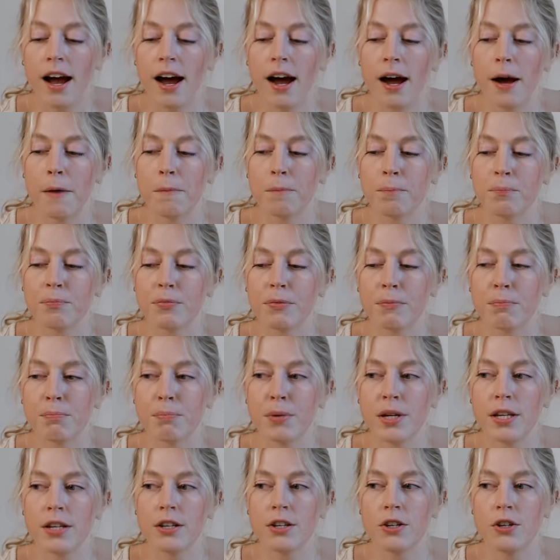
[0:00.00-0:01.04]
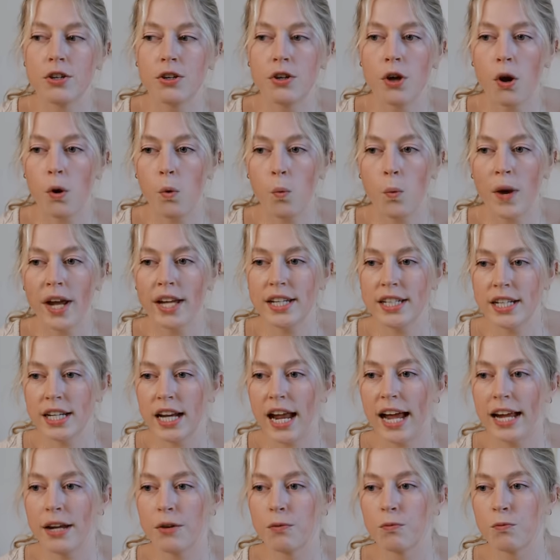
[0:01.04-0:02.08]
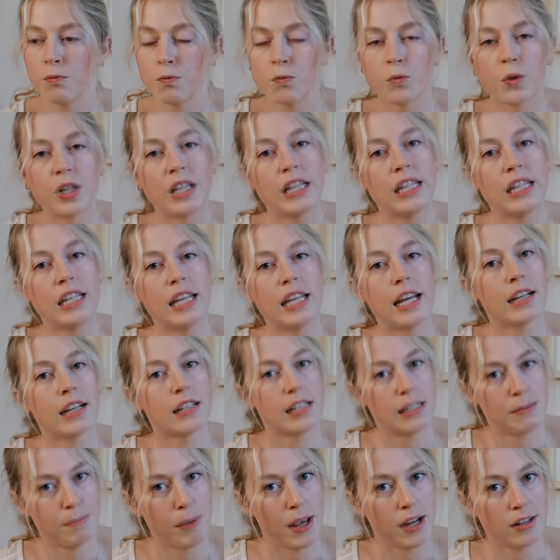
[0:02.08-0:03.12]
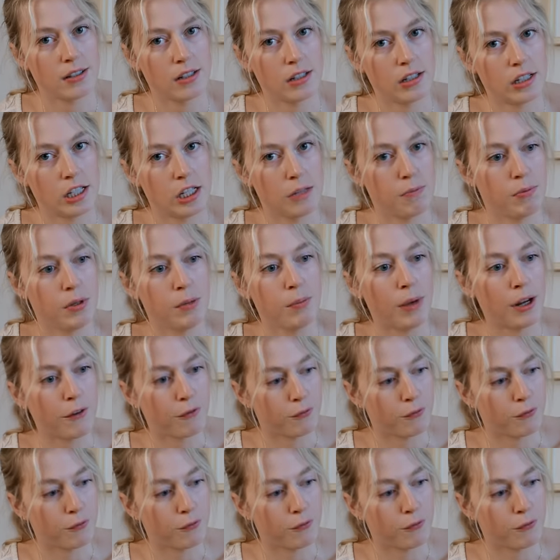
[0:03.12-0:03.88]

But no way did I really expect it to be my